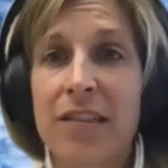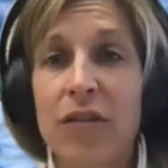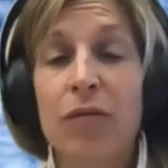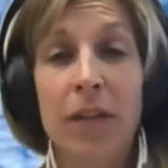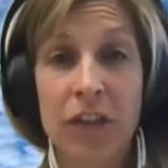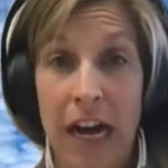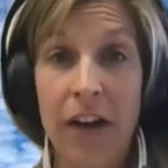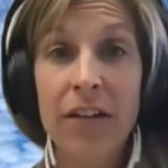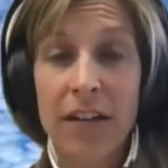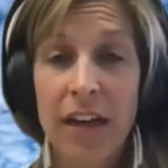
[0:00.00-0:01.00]
is to reach
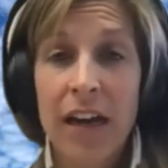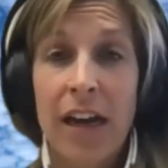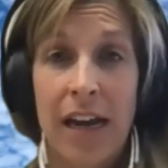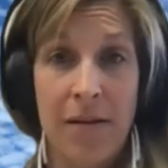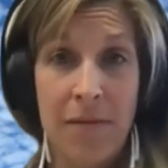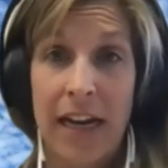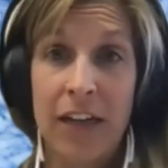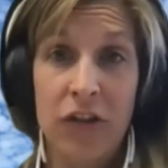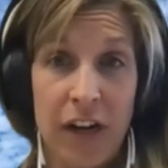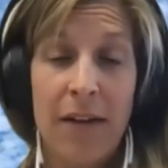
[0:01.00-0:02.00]
out and
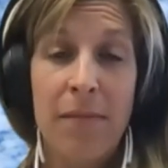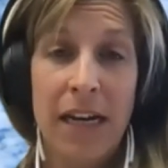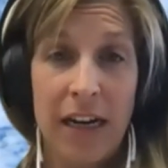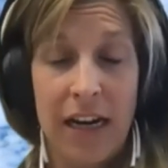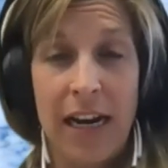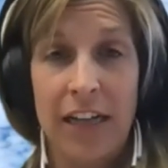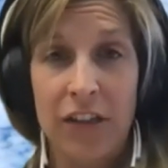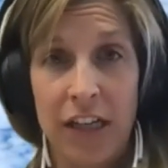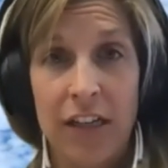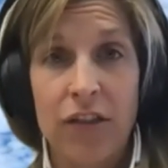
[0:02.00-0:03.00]
and try to make a
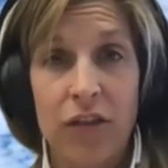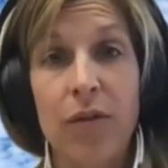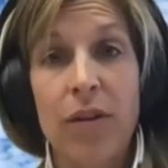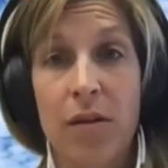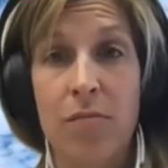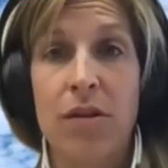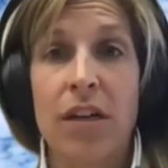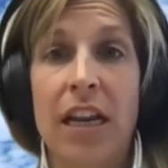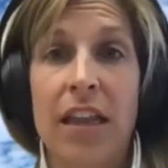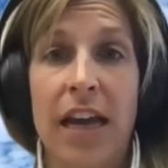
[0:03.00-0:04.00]
connection to the
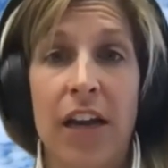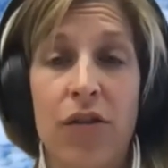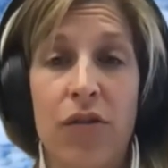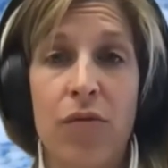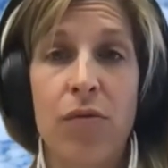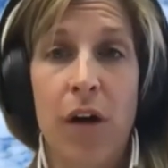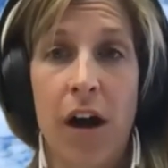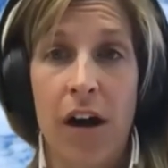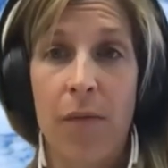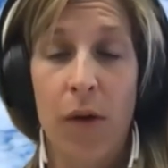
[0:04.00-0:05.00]
community that you
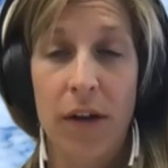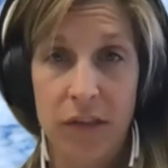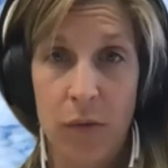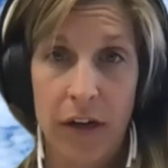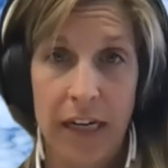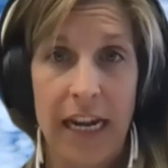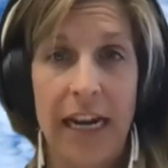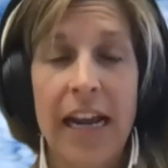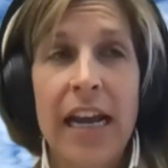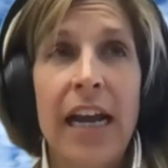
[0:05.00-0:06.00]
um, want to work in.